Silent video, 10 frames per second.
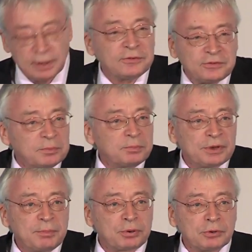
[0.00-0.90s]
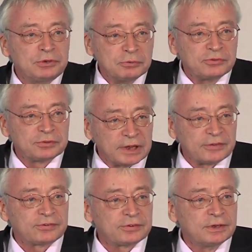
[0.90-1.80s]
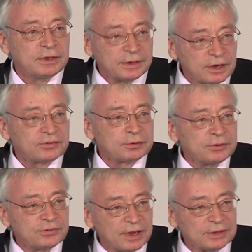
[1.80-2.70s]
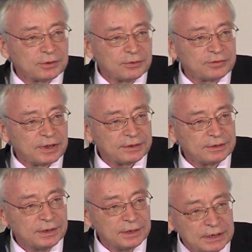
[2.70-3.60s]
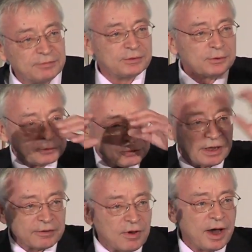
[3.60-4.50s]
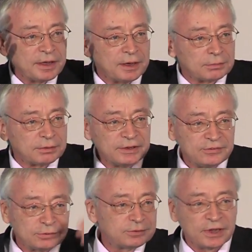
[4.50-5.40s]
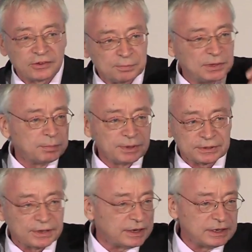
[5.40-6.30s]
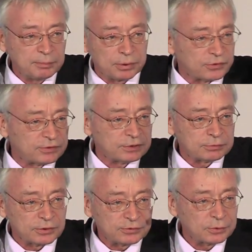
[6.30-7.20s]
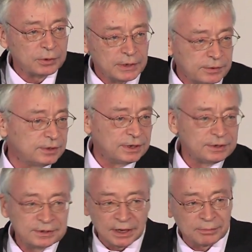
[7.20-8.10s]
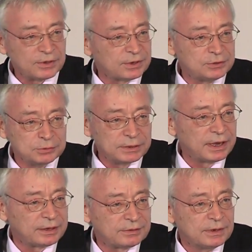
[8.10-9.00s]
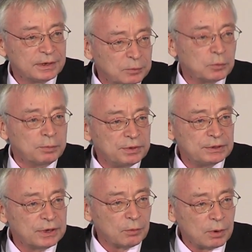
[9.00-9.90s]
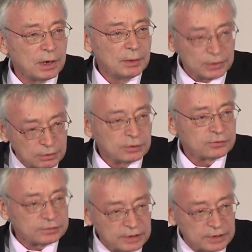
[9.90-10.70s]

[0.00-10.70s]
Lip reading: simply produce less, and as a result of that, even though you have higher rates, you tax people at 90% or so, the income that you get will be lower because